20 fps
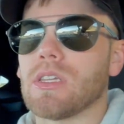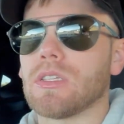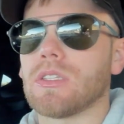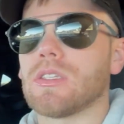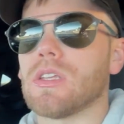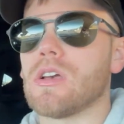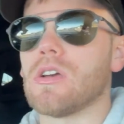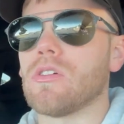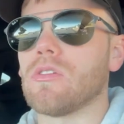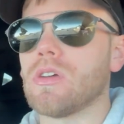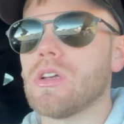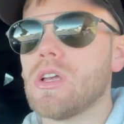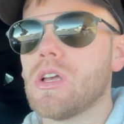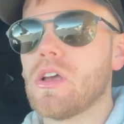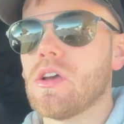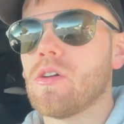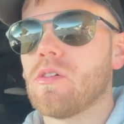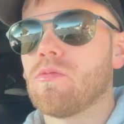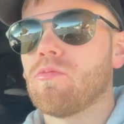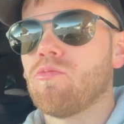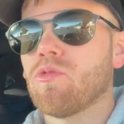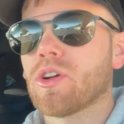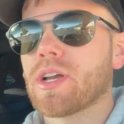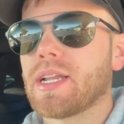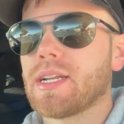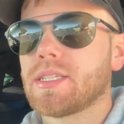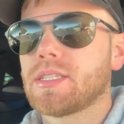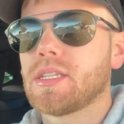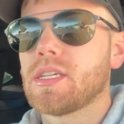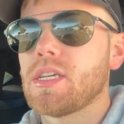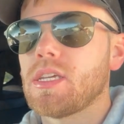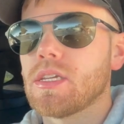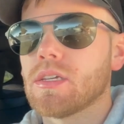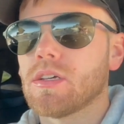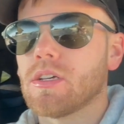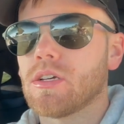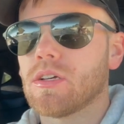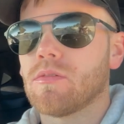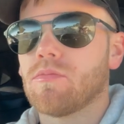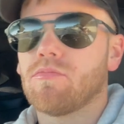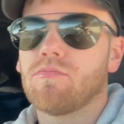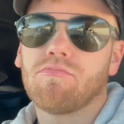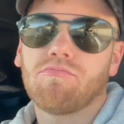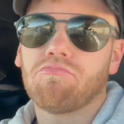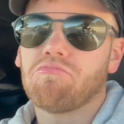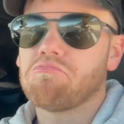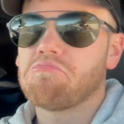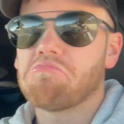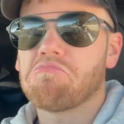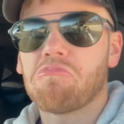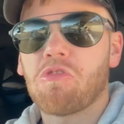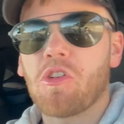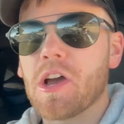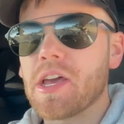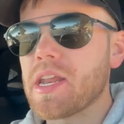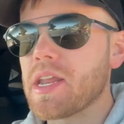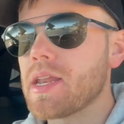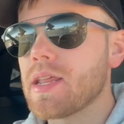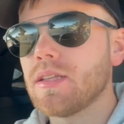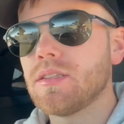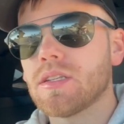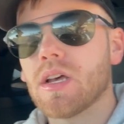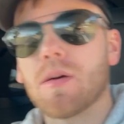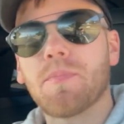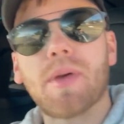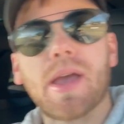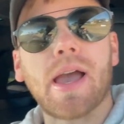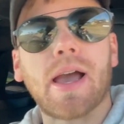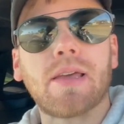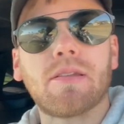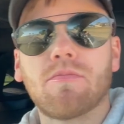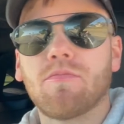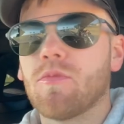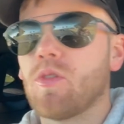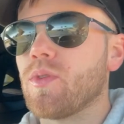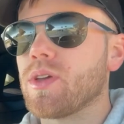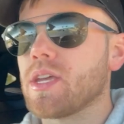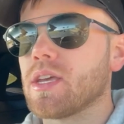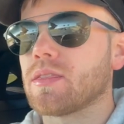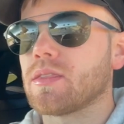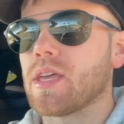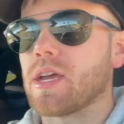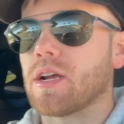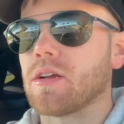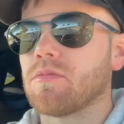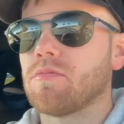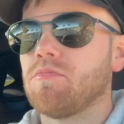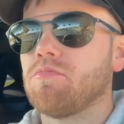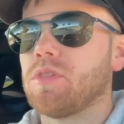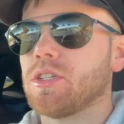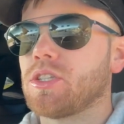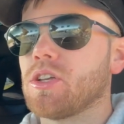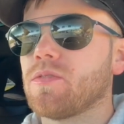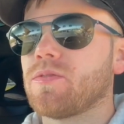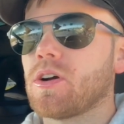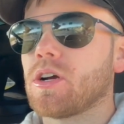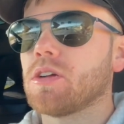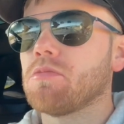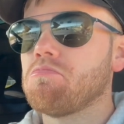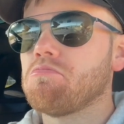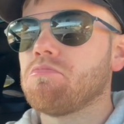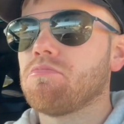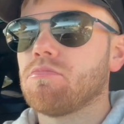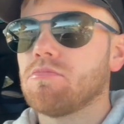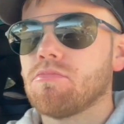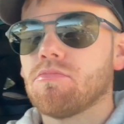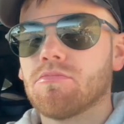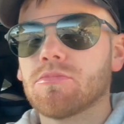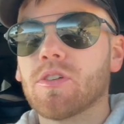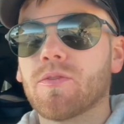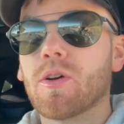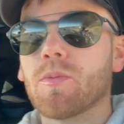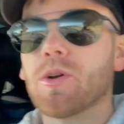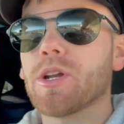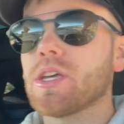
So we'll kind of see what it ends up at when we get there. But so far pretty